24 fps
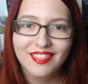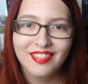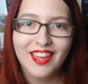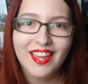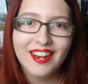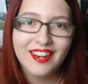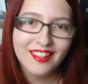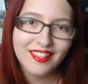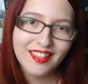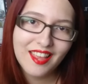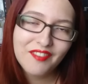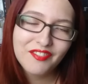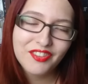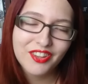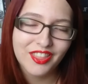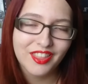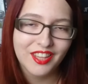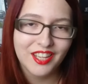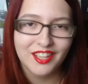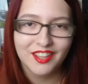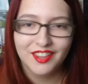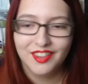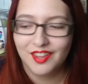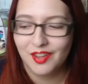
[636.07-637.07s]
That is
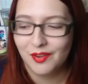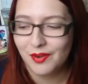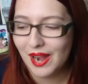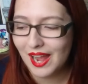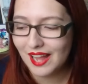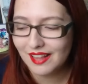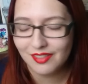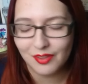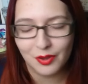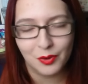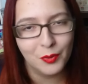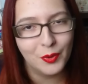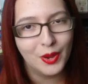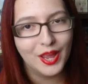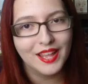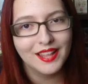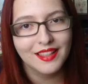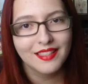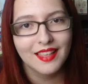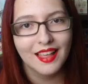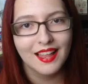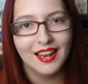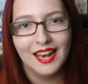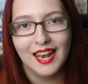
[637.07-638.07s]
everything. So as
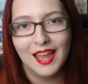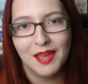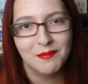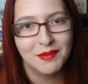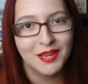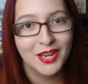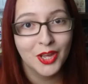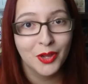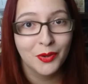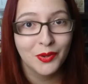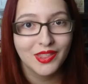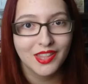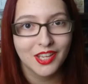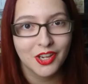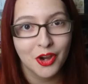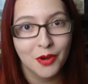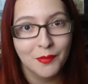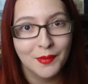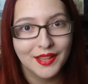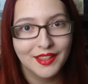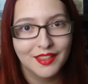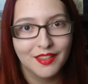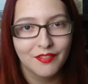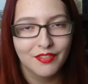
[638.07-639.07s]
always, let me know in the
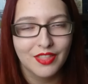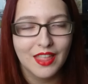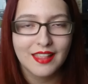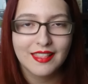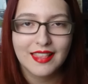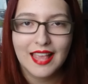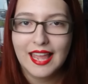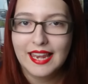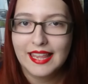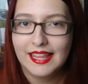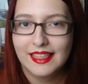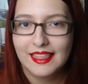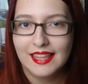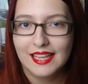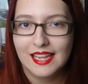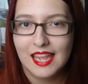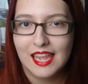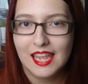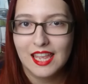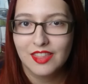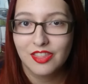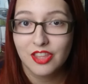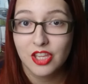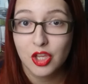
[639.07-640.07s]
comments if there's anything
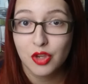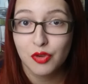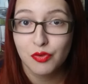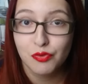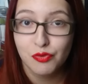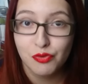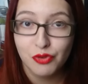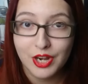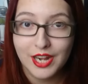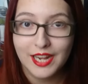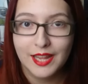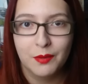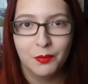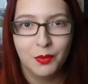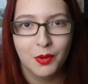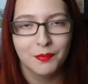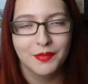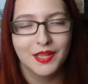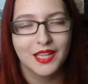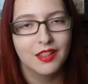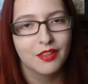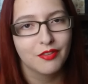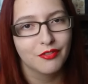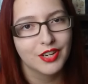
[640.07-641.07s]
here that you really
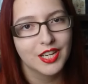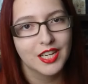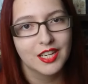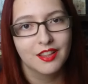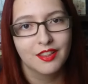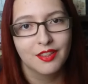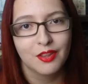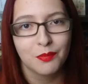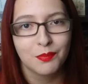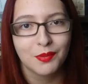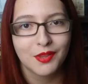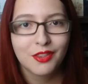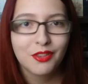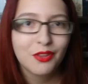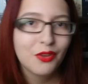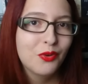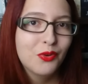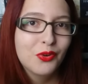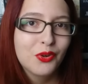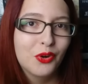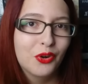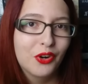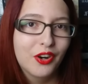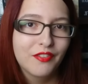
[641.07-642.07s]
want me to read super
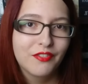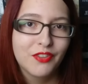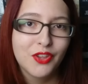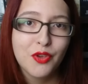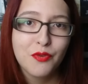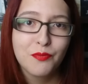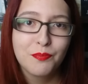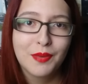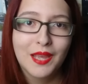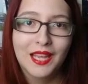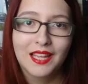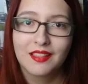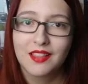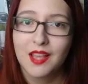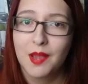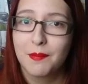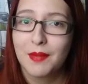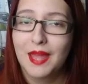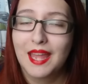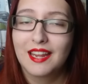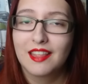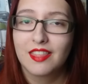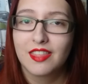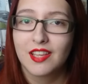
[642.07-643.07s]
soon, or if you've picked
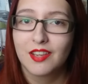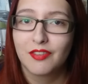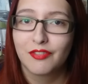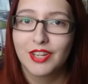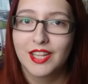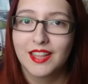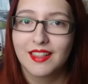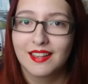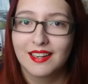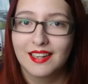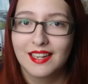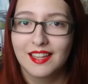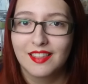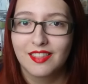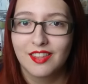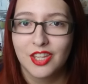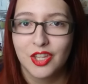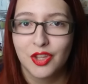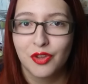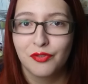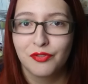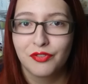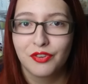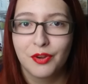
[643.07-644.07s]
up anything recently
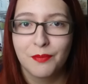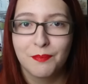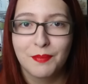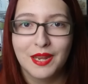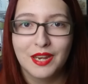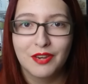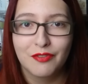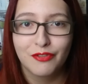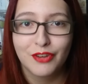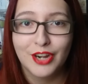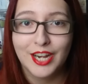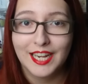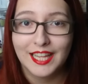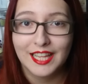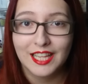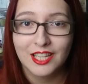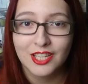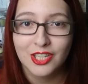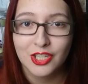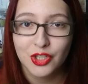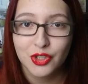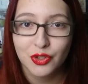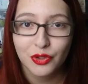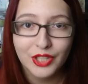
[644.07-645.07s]
that you've been really
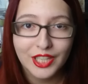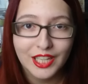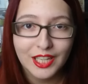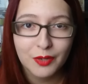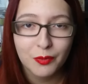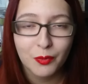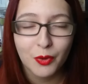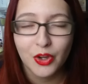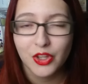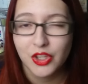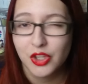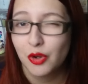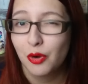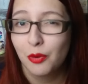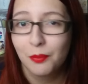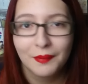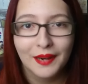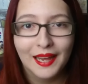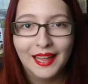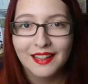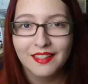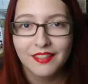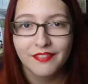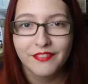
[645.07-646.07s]
enjoying. What are your
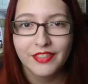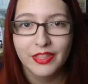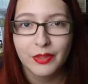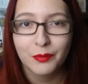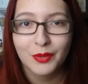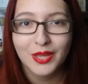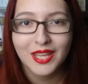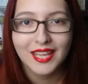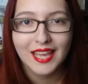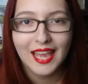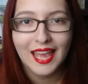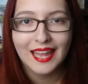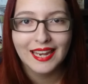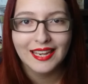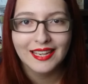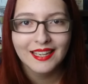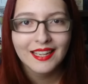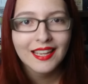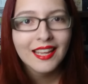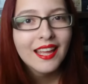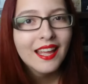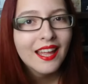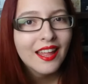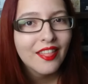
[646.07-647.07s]
plans for the
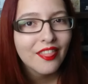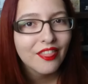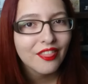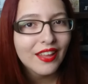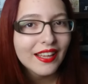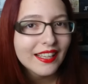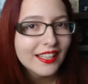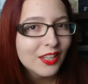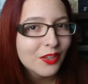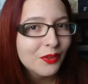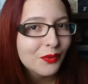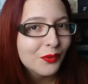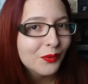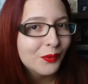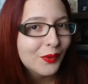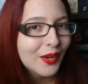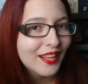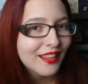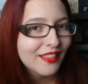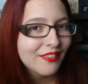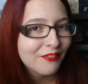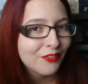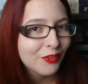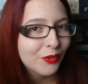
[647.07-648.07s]
weekend? Thank you
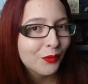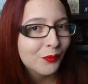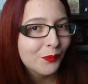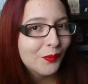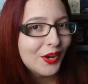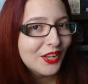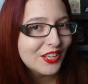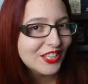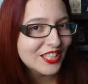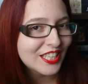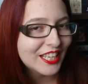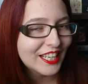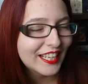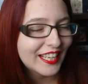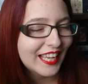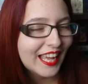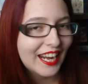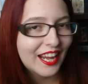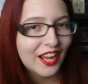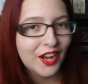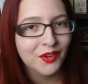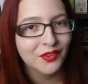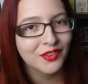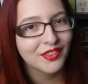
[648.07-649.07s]
always for watching,
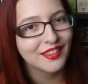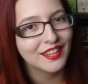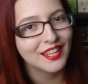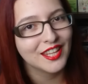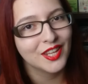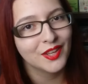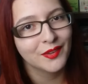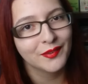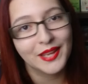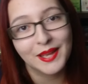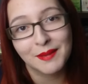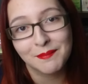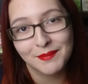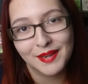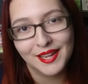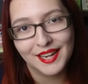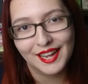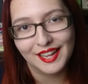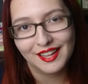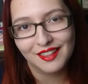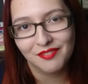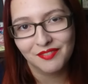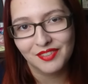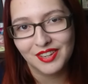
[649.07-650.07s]
and I'll see you in my
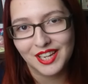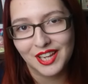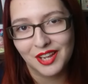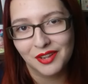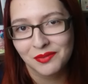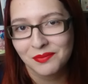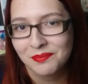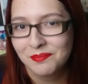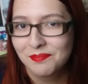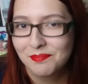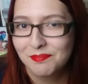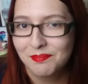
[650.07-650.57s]
next video.